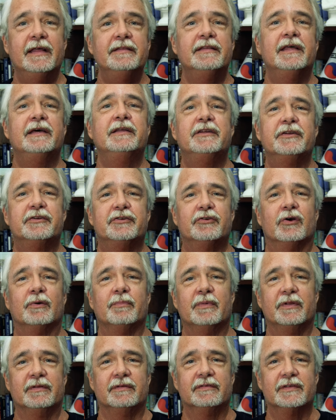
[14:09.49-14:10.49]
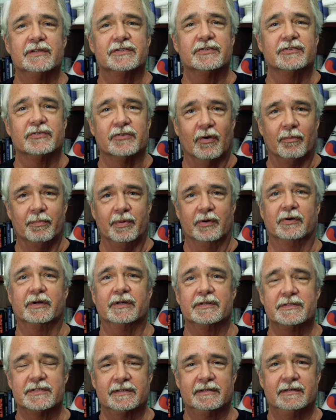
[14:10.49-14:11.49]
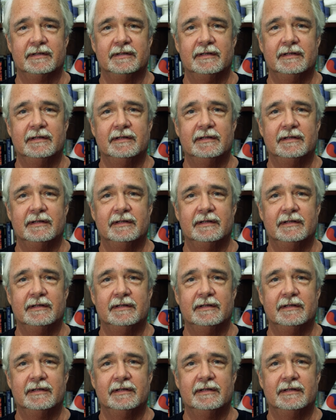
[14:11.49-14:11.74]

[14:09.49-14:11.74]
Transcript: then they determine this is all bogus?